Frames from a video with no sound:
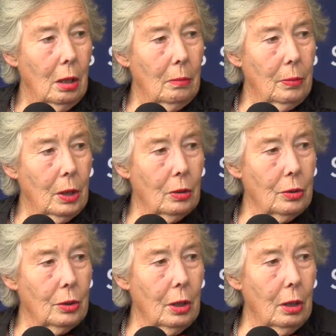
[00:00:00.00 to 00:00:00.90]

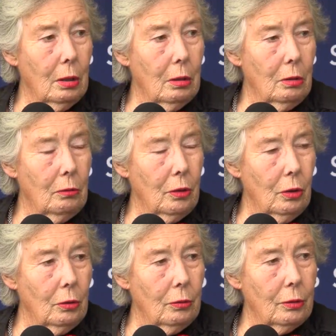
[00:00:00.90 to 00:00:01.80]
because you've gone
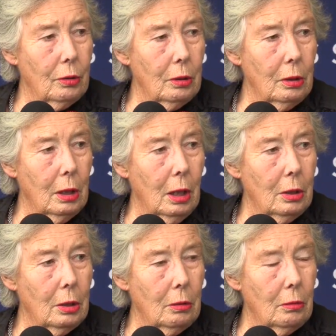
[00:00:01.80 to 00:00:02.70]
off to the
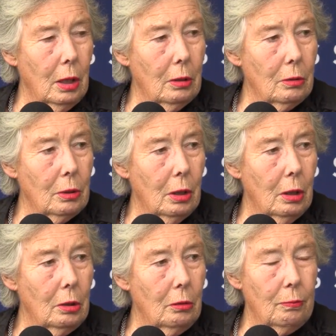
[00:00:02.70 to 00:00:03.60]
underground and
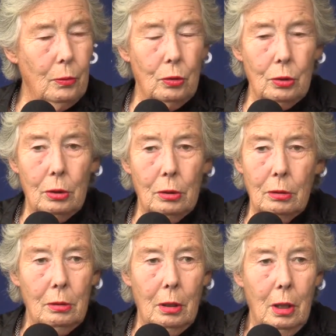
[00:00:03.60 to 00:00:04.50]
you've bought,
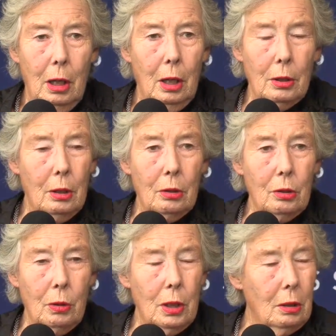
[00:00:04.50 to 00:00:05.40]
I don't know,
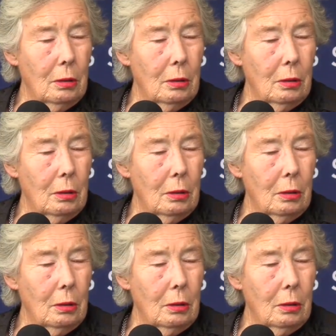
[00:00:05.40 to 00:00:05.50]
20